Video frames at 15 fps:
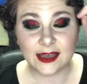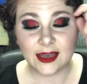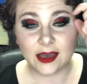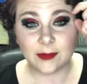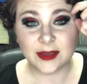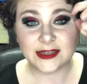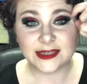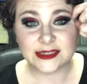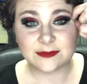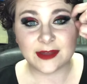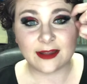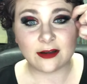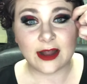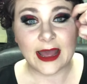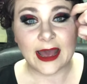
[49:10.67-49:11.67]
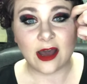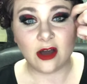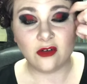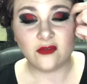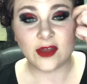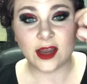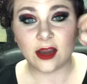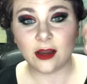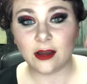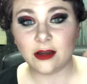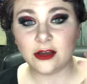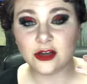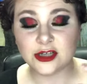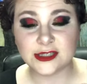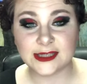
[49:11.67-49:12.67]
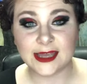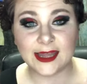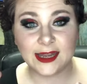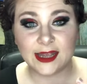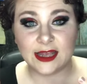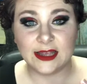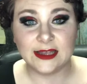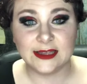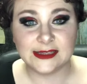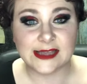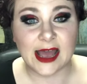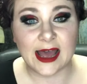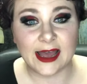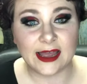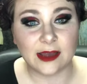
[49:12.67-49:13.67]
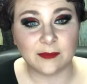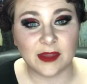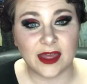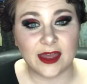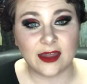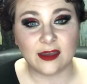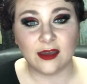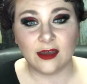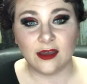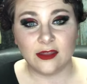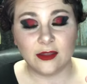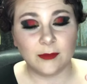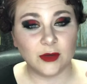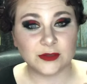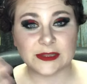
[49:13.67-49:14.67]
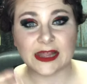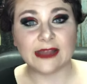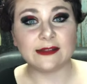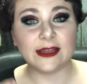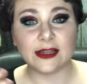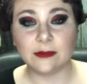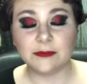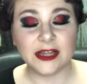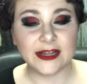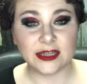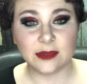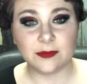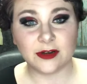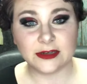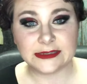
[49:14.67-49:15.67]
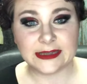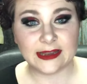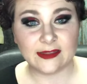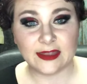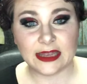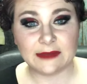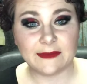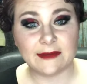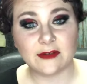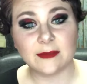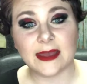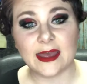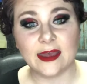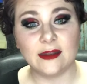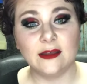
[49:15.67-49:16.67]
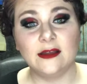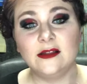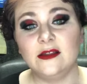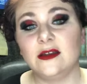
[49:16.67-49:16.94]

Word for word: Um, it doesn't matter how fair your skin is. I am like the most lightly complected person I think I've ever met.